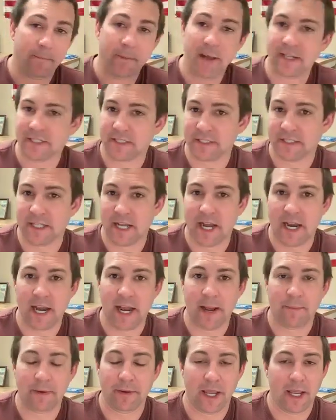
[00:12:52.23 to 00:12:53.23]
pesticide
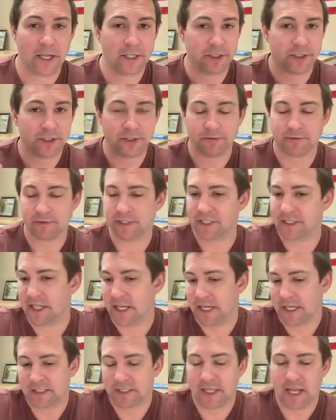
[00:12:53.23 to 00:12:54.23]
applications,
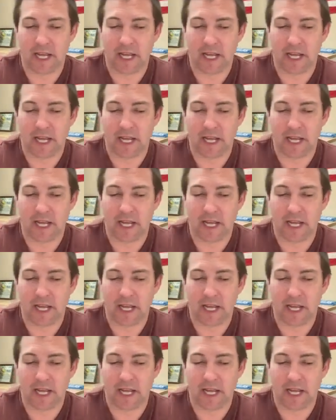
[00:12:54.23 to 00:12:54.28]
receipts,